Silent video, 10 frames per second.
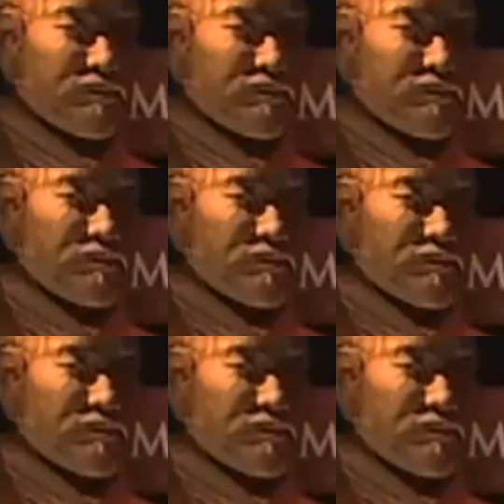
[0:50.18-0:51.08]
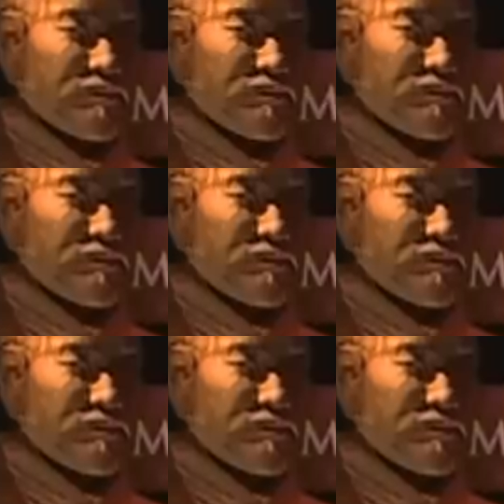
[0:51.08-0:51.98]

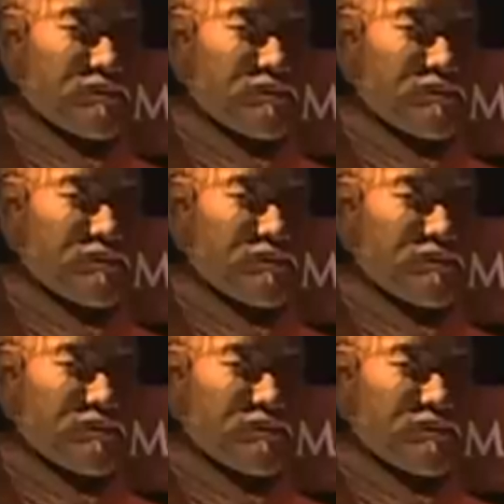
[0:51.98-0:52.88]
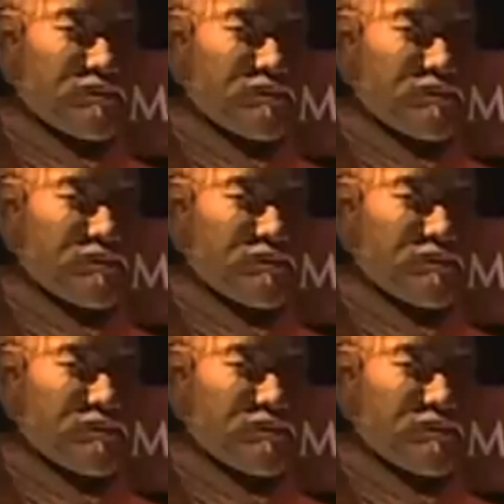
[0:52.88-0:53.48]
No words are spoken by the person on screen.